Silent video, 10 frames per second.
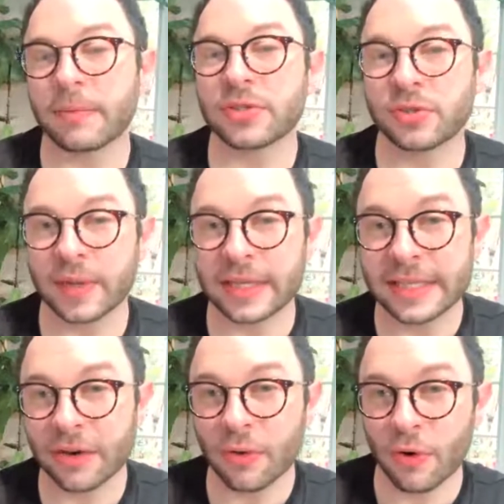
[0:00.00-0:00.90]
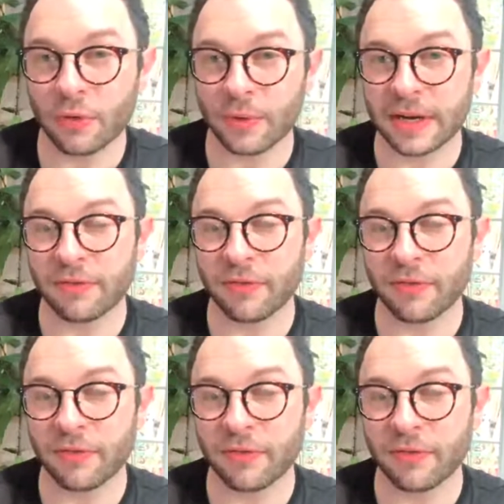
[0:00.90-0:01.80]
I was doing a tarot card reading for
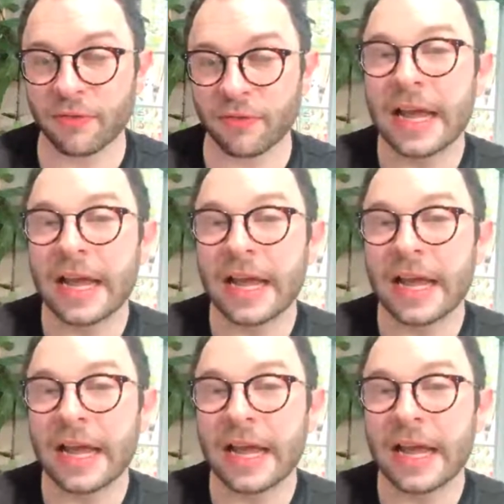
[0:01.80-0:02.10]
her there